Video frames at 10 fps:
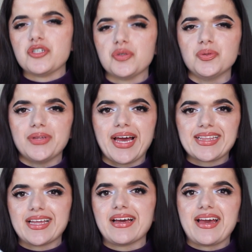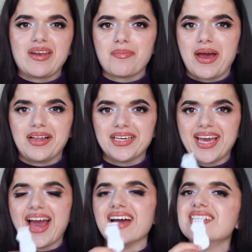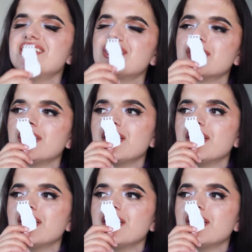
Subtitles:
do like that animalic edge,